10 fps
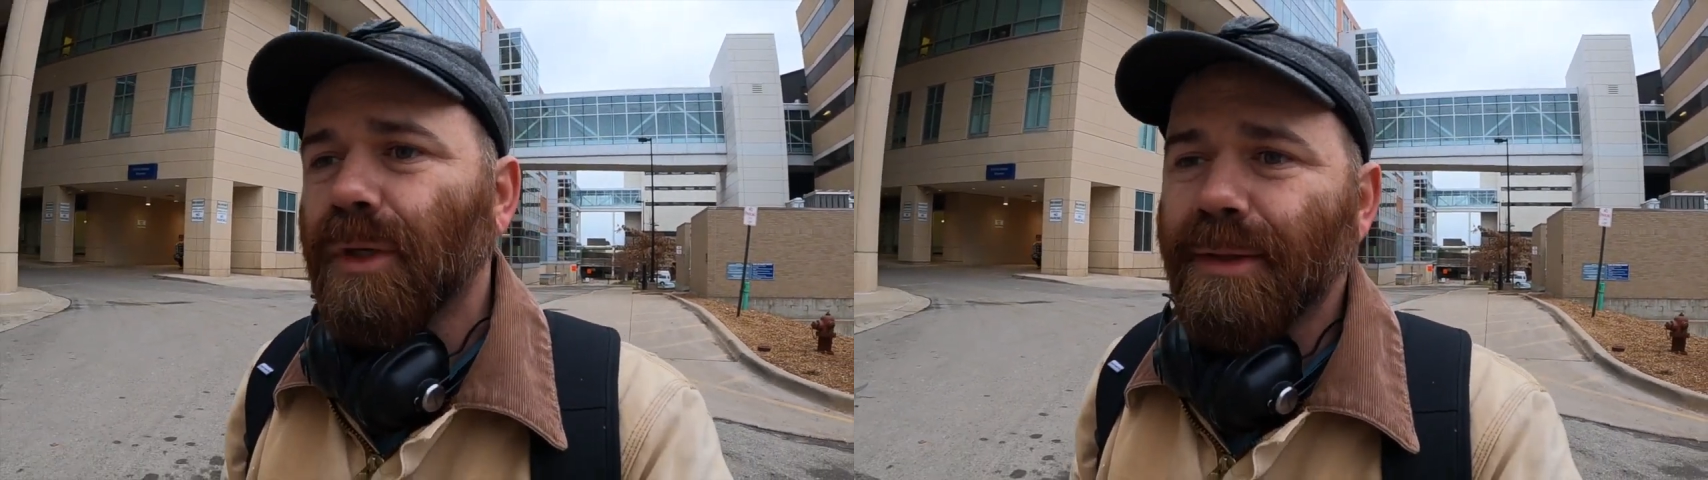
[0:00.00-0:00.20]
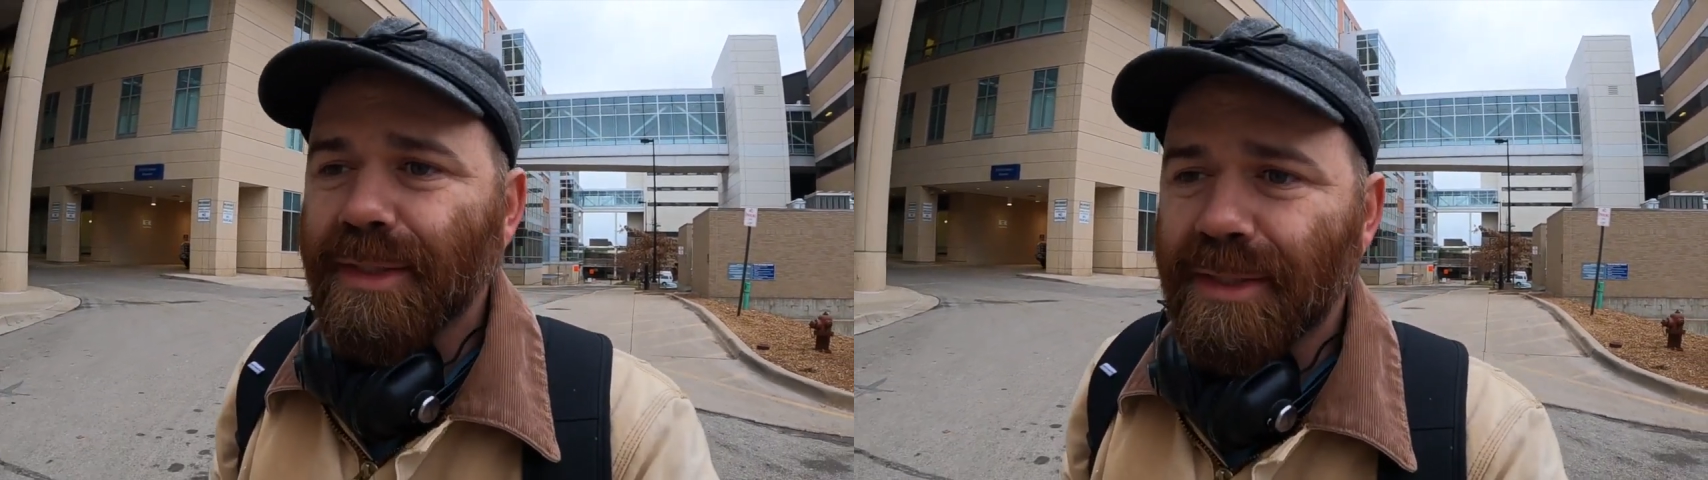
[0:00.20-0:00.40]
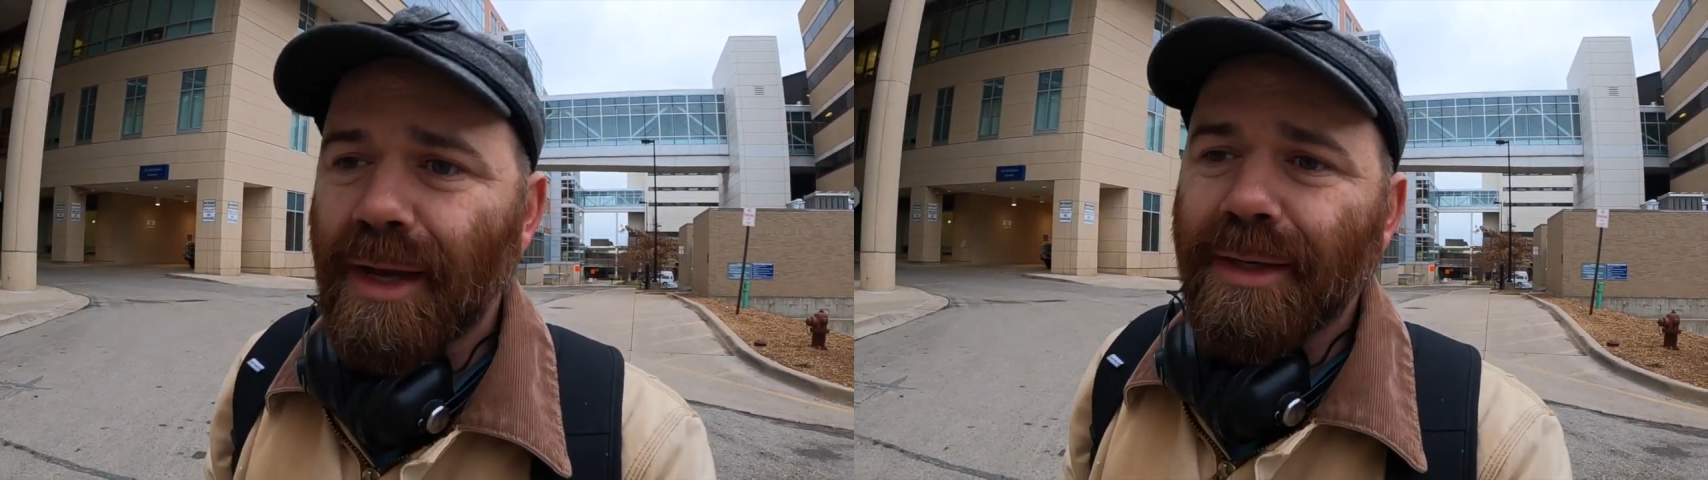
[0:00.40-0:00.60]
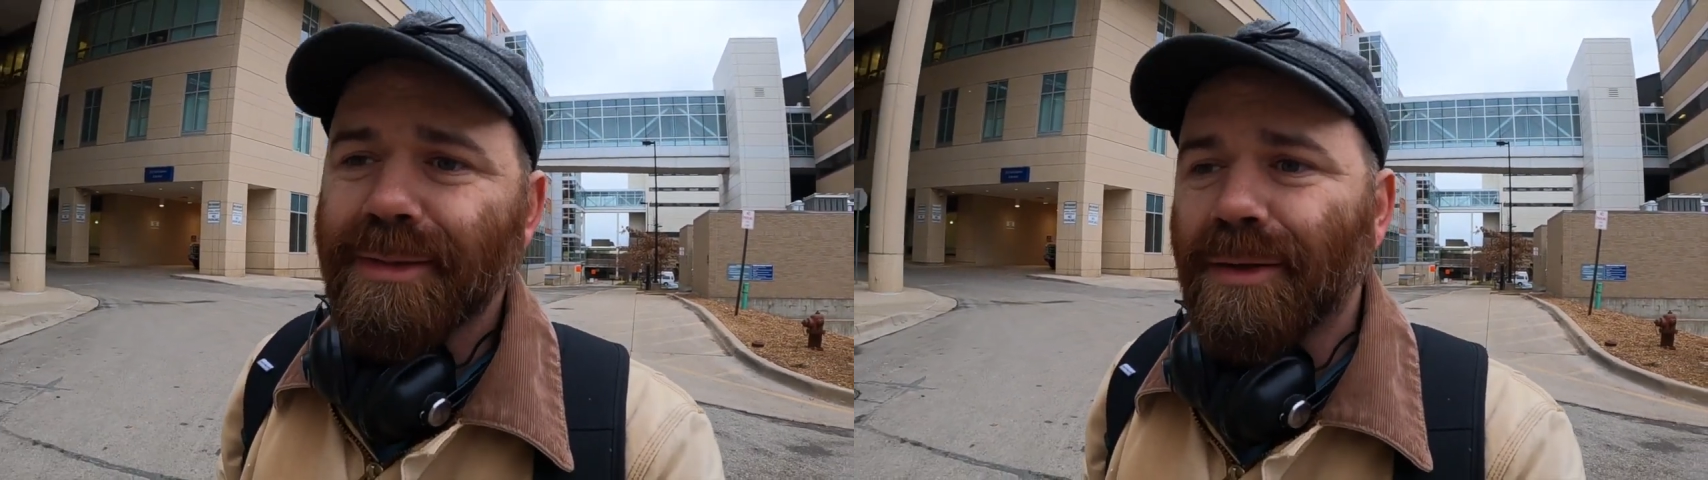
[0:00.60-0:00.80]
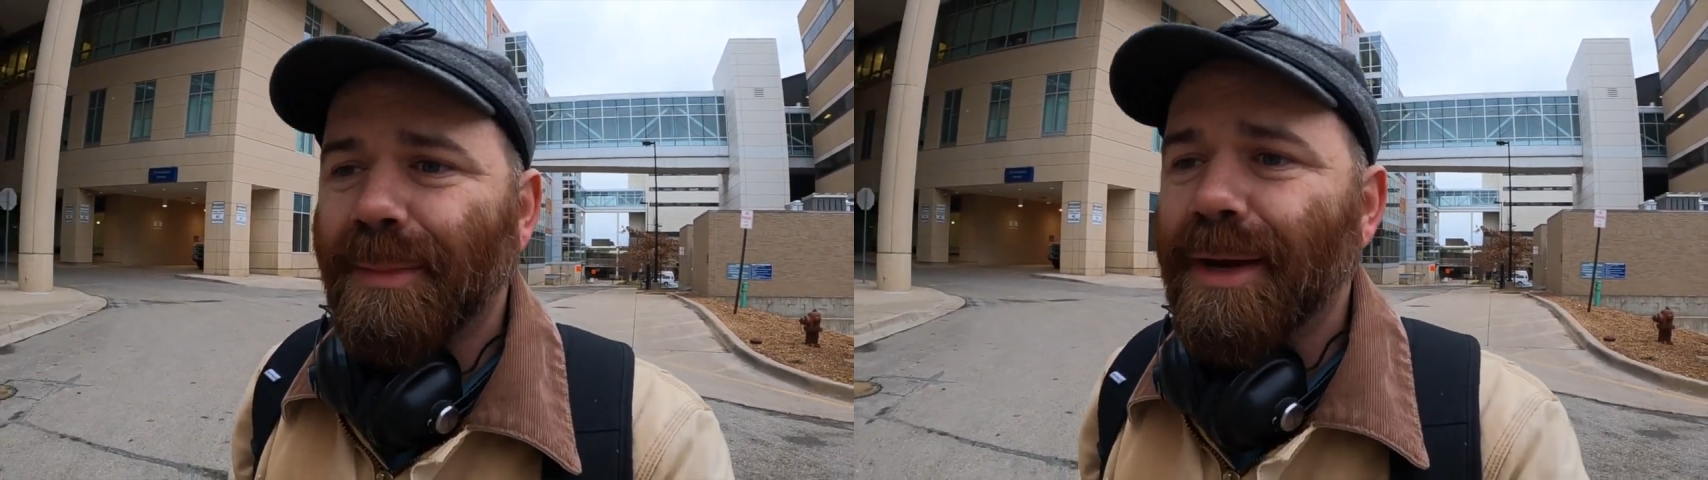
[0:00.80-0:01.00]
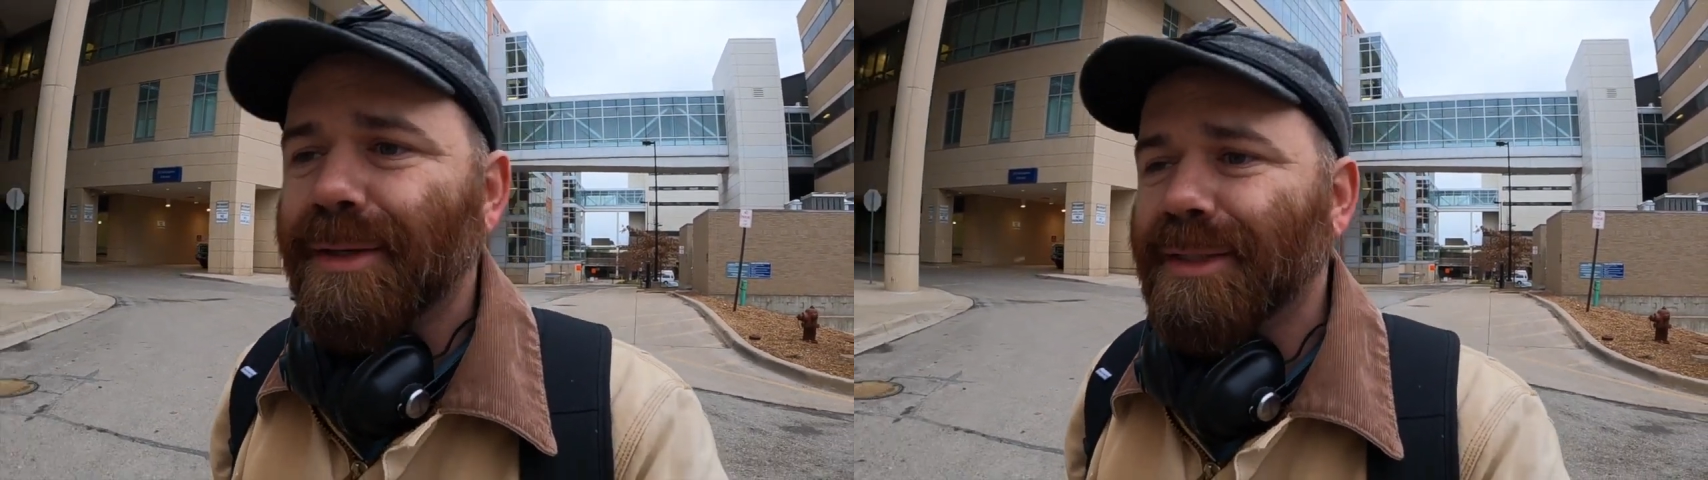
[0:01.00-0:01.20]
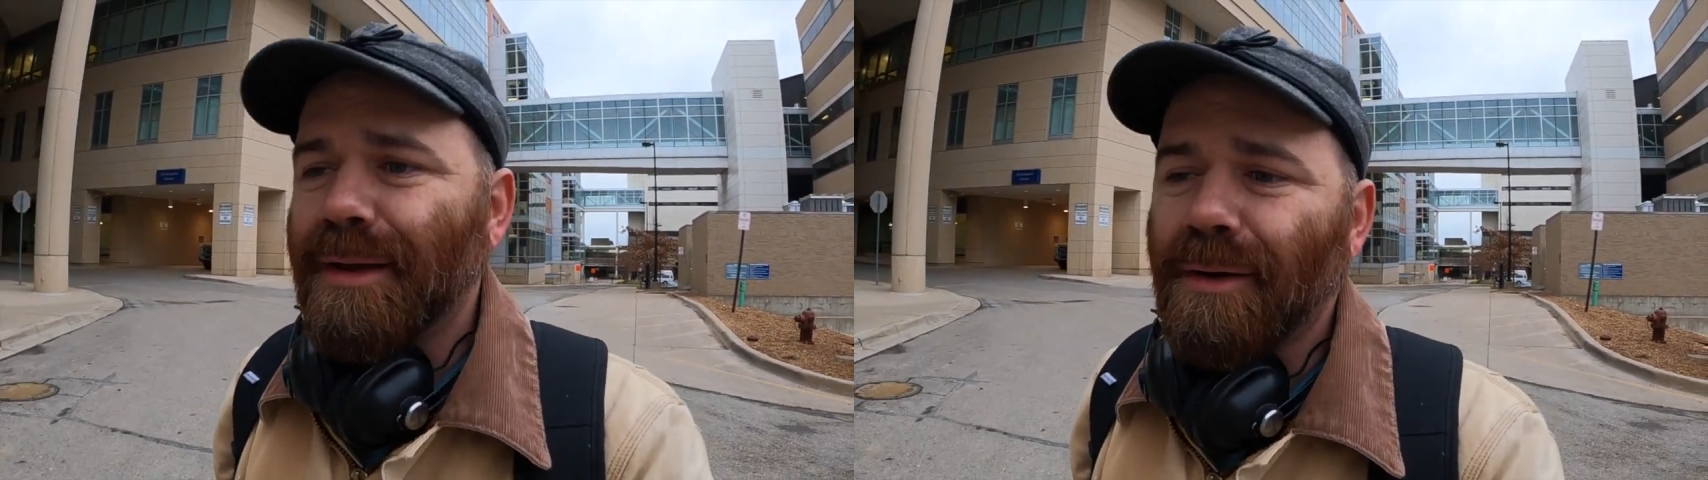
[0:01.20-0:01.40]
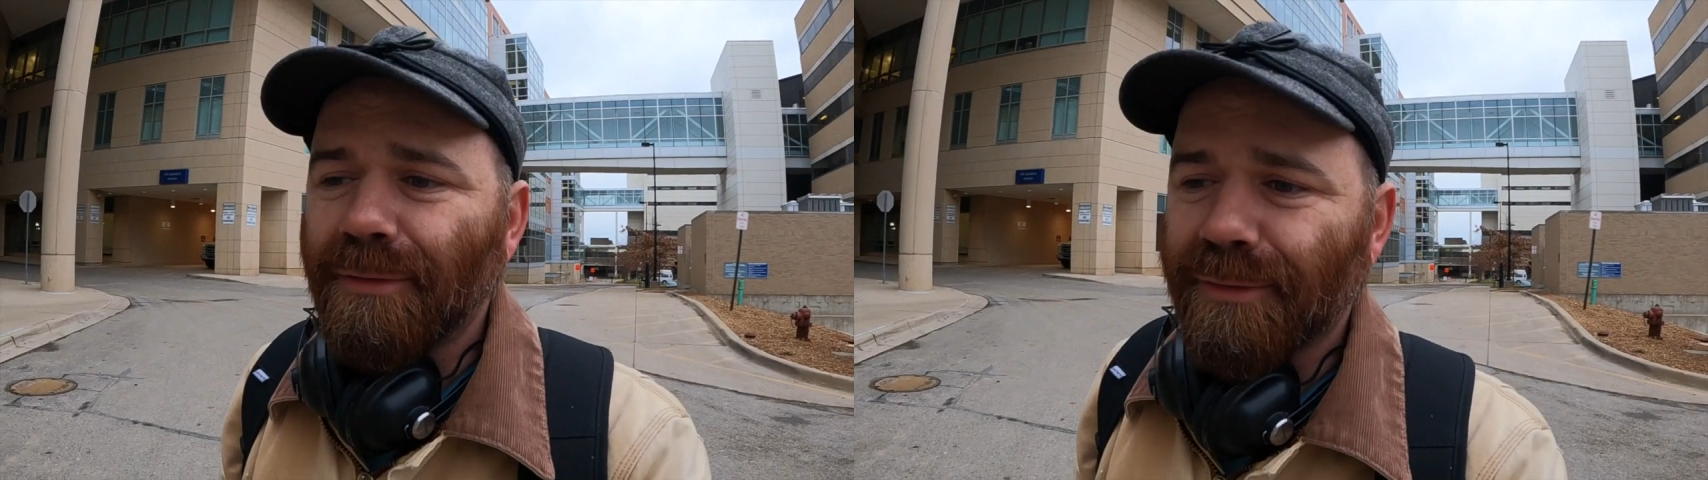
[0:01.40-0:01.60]
the signs all by
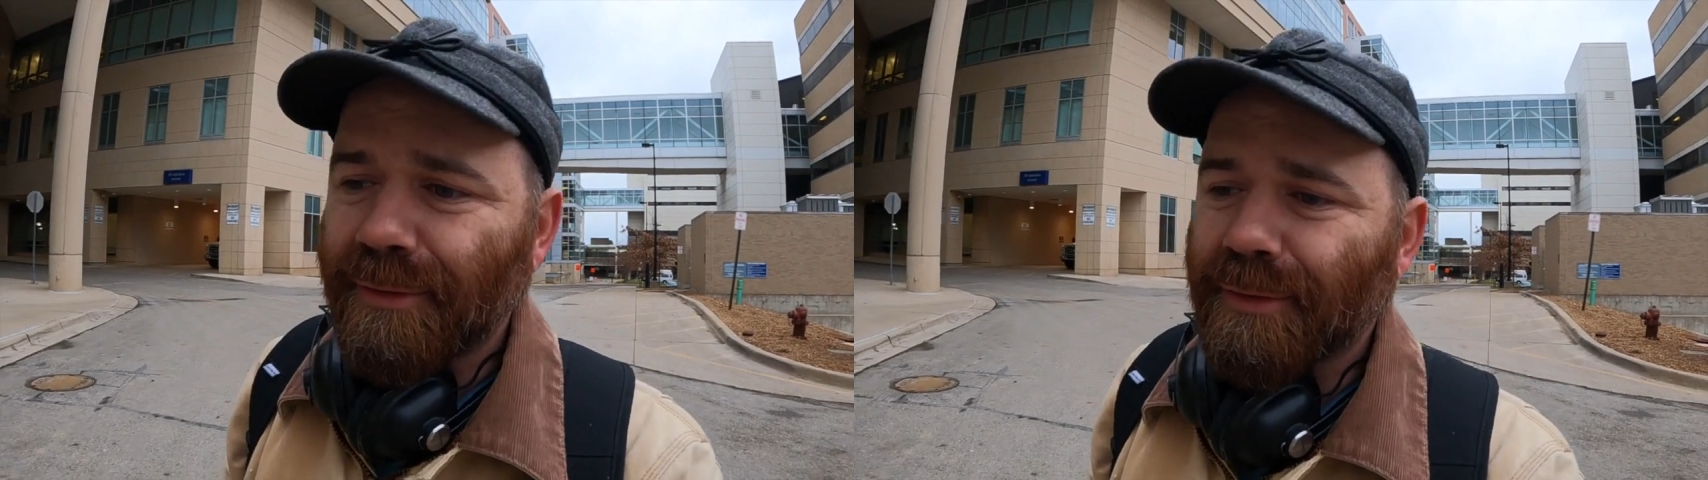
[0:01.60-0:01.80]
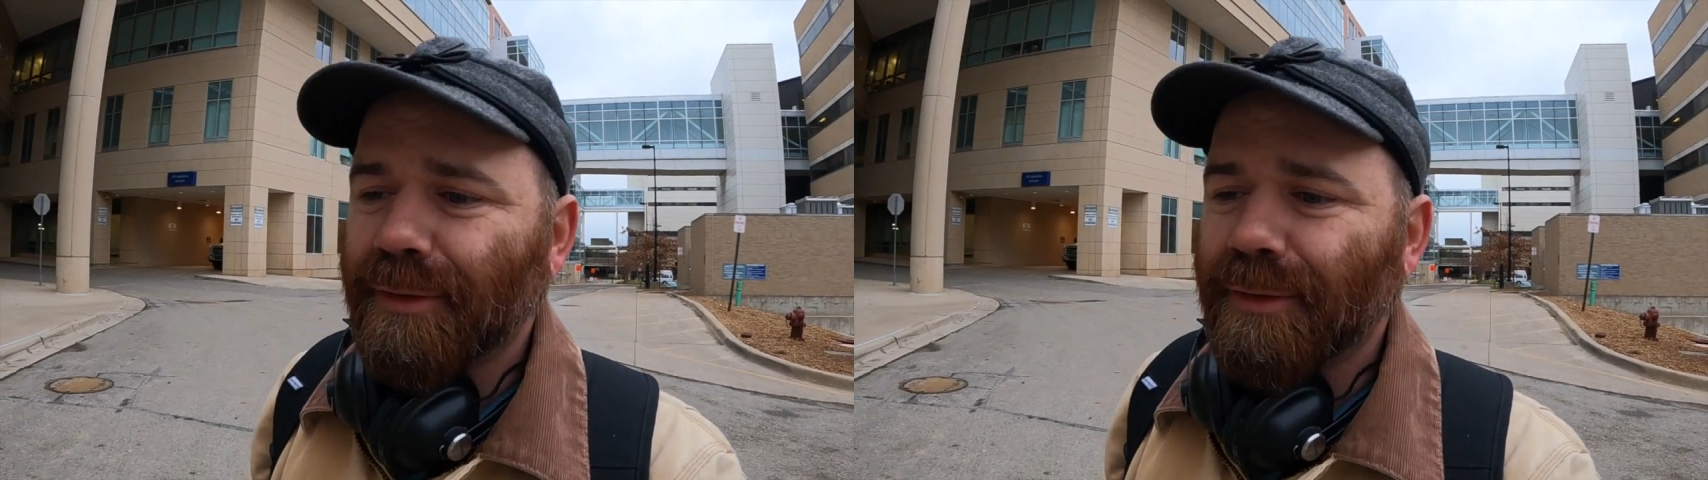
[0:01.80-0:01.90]
yourself.